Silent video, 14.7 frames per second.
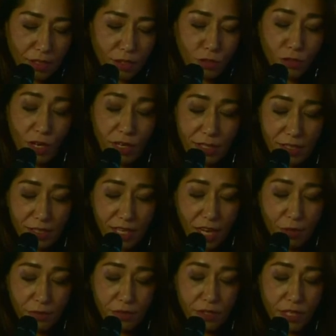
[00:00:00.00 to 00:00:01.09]
to
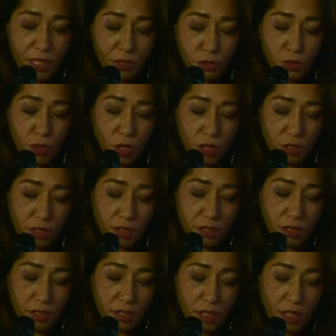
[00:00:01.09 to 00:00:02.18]
ourselves and to
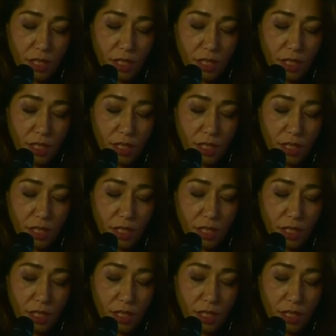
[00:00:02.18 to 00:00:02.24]
others